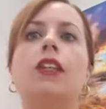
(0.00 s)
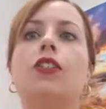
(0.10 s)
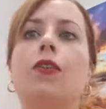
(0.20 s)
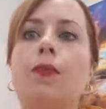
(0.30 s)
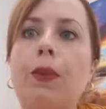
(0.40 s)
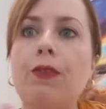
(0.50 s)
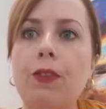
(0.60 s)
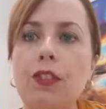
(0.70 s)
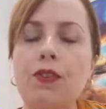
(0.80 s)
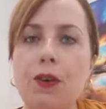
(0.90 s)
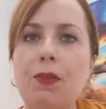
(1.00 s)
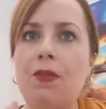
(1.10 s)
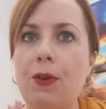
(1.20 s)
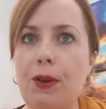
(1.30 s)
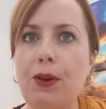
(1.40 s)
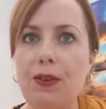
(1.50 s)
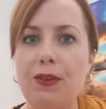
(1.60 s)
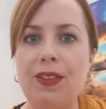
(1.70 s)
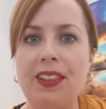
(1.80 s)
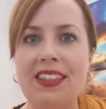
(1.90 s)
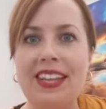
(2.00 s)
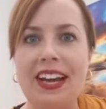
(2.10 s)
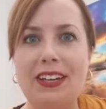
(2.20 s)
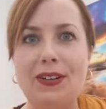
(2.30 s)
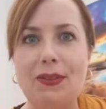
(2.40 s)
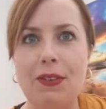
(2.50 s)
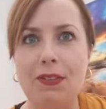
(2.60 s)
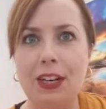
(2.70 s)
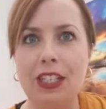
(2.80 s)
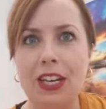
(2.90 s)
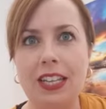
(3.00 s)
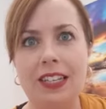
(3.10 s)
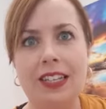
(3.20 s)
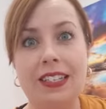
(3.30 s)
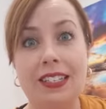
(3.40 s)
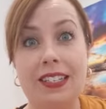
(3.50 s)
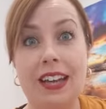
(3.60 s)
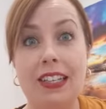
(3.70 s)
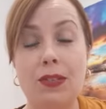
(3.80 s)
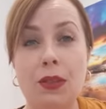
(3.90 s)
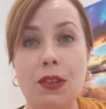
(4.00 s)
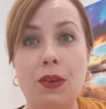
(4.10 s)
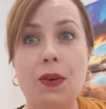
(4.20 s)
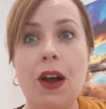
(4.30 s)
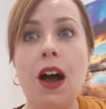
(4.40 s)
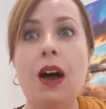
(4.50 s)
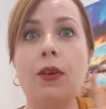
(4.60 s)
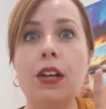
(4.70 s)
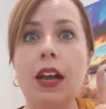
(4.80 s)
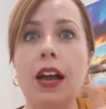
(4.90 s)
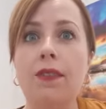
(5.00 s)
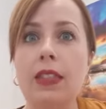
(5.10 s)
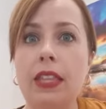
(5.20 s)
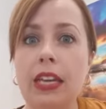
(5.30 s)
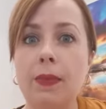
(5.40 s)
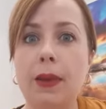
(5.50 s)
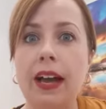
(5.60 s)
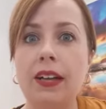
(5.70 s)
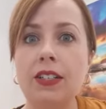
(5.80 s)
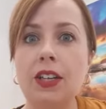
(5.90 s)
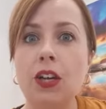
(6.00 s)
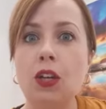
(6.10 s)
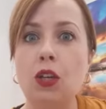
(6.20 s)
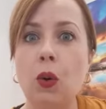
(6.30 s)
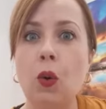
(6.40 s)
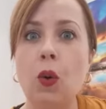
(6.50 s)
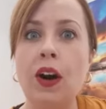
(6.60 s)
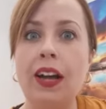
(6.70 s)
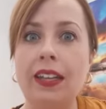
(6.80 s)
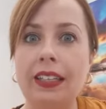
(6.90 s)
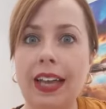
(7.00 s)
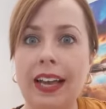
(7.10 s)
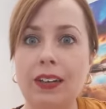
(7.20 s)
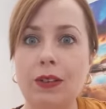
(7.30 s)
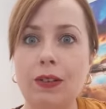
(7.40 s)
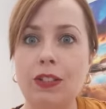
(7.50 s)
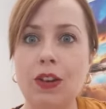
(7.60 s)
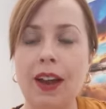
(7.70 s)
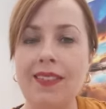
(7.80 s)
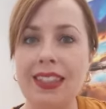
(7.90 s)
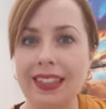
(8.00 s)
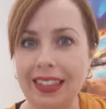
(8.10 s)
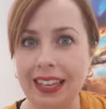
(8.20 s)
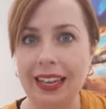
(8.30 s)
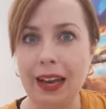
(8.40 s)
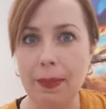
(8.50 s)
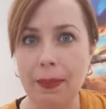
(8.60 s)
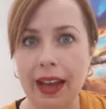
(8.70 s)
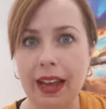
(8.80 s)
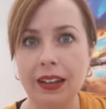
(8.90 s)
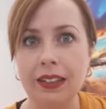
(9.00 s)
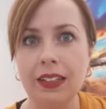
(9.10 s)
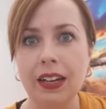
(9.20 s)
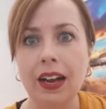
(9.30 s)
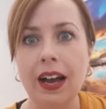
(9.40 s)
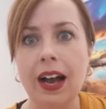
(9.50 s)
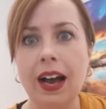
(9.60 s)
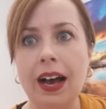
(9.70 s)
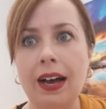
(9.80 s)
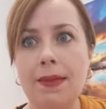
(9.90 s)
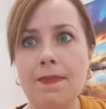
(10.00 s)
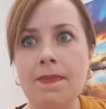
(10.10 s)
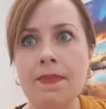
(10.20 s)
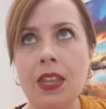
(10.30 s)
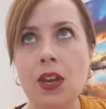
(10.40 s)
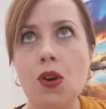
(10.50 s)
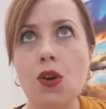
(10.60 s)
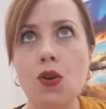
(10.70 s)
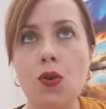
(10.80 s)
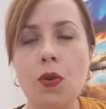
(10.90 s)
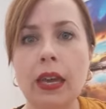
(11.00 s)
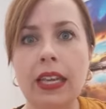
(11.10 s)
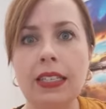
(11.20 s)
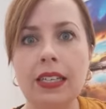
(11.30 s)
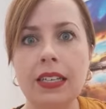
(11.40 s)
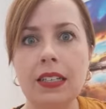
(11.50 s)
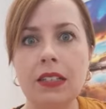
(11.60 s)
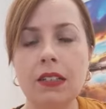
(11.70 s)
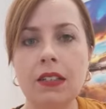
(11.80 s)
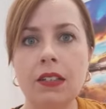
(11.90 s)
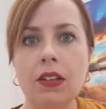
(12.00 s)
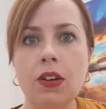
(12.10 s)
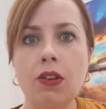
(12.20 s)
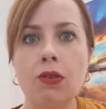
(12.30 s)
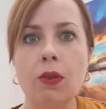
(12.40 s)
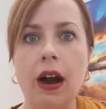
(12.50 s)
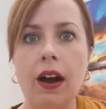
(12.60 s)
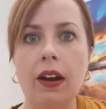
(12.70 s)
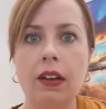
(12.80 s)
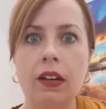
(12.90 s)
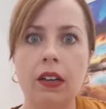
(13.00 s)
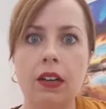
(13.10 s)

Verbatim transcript: So, but first of all, before you go through the article and before I share the stats with you, I want you to have a think about your landlord. So, have a think about um, who is it who are